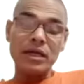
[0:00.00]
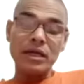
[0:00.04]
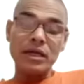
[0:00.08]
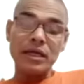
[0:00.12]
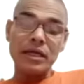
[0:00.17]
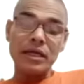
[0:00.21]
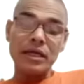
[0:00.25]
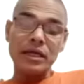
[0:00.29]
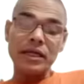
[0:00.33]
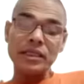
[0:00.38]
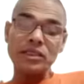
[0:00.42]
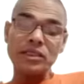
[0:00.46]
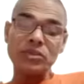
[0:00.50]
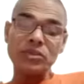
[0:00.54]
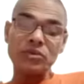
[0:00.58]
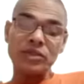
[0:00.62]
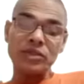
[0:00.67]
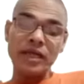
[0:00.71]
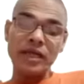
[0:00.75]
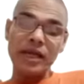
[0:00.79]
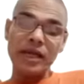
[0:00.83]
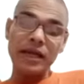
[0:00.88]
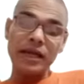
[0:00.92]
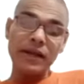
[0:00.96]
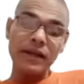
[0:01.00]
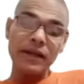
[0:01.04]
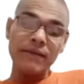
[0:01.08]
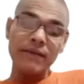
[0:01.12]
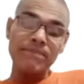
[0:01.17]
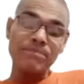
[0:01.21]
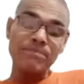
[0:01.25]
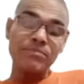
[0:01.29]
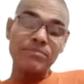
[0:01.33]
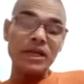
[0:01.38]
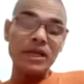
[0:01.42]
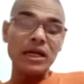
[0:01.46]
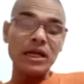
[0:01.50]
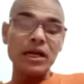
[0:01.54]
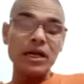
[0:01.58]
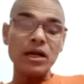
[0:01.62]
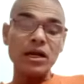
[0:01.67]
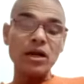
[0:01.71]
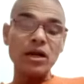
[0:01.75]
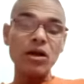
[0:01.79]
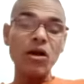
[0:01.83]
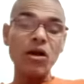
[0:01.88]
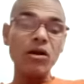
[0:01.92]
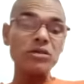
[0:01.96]
reach to the
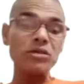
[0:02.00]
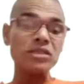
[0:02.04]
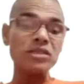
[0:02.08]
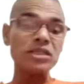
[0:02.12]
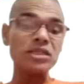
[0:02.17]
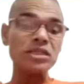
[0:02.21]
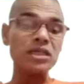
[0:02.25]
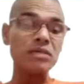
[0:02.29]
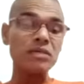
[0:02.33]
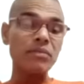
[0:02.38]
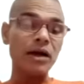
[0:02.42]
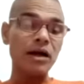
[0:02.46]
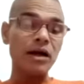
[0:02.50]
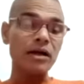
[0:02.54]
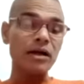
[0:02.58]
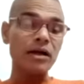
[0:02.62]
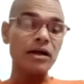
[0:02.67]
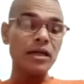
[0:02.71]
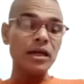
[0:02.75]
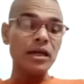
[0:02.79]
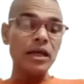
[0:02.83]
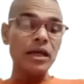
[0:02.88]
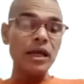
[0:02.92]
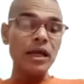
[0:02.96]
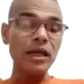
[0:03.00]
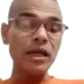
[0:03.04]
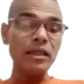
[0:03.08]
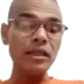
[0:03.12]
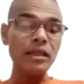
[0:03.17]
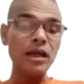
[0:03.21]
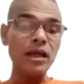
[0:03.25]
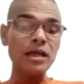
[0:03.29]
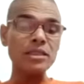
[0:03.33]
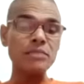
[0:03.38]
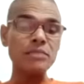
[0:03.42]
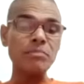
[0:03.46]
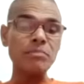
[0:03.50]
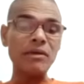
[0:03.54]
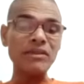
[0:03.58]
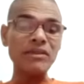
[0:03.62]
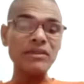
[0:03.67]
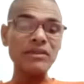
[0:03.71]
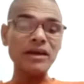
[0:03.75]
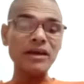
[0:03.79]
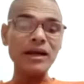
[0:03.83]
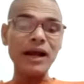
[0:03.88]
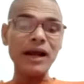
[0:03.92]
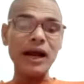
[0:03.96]
Lord Shiva. In the
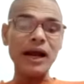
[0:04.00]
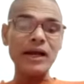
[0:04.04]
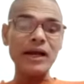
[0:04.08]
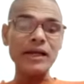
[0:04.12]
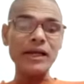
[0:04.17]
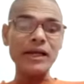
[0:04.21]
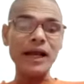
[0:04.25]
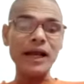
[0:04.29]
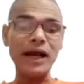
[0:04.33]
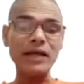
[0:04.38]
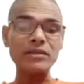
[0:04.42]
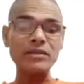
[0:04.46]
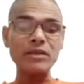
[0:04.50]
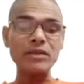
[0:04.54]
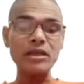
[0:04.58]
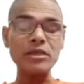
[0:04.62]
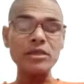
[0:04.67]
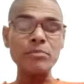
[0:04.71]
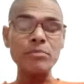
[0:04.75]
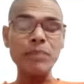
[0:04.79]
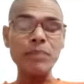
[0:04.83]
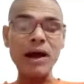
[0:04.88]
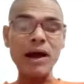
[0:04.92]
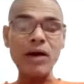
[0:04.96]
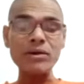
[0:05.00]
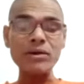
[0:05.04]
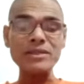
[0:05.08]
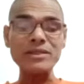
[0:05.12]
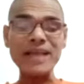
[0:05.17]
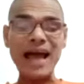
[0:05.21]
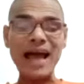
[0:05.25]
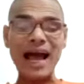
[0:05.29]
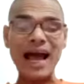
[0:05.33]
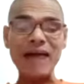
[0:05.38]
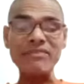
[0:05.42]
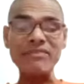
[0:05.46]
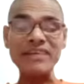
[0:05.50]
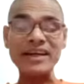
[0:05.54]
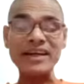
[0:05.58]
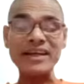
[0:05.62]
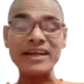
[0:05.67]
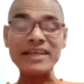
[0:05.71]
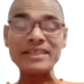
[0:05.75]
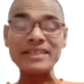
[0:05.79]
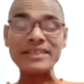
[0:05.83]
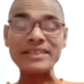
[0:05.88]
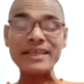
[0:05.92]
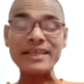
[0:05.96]
Spandakarika, such powers have been
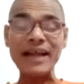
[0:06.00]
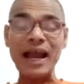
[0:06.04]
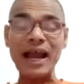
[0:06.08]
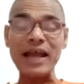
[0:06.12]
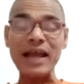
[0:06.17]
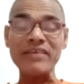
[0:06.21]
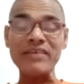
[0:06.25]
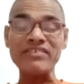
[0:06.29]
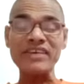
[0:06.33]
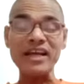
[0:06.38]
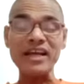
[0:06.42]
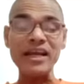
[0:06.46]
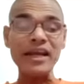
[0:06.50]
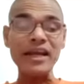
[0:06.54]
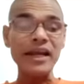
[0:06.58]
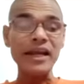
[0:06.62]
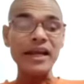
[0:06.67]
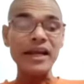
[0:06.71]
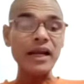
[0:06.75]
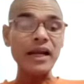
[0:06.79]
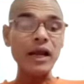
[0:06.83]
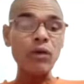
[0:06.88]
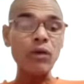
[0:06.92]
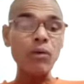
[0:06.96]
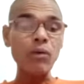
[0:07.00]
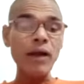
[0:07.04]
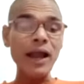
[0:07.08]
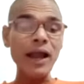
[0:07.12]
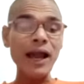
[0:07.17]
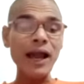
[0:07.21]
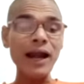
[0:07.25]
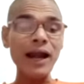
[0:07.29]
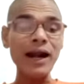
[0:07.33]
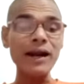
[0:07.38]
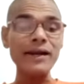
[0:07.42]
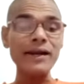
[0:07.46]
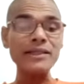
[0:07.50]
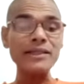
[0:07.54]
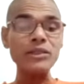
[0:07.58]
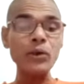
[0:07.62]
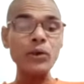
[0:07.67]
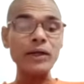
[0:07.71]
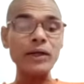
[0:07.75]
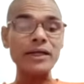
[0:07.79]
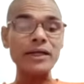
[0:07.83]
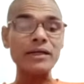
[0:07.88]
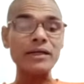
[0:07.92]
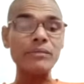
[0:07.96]
described in a
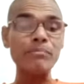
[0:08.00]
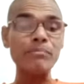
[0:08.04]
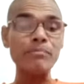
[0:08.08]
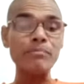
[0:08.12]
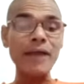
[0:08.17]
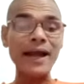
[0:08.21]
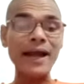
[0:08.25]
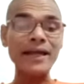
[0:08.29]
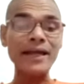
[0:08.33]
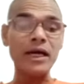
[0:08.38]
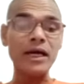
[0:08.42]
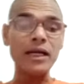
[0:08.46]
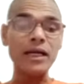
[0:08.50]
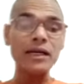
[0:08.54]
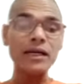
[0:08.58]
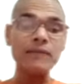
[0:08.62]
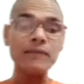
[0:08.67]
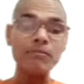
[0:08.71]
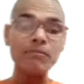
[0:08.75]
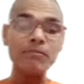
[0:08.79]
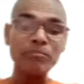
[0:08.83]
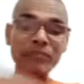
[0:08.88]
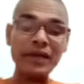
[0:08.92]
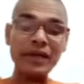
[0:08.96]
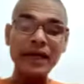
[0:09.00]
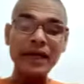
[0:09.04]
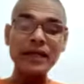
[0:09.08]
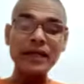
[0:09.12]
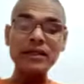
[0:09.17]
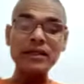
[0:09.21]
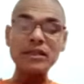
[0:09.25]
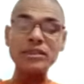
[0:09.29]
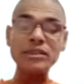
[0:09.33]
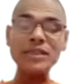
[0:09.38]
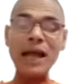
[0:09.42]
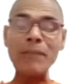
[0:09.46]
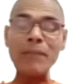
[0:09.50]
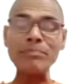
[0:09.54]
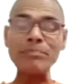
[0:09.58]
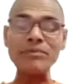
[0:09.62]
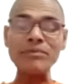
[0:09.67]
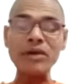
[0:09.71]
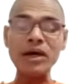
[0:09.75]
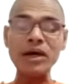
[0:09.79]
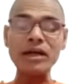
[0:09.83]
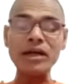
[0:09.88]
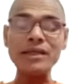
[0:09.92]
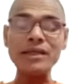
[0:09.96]
well-reasoned manner in the chapter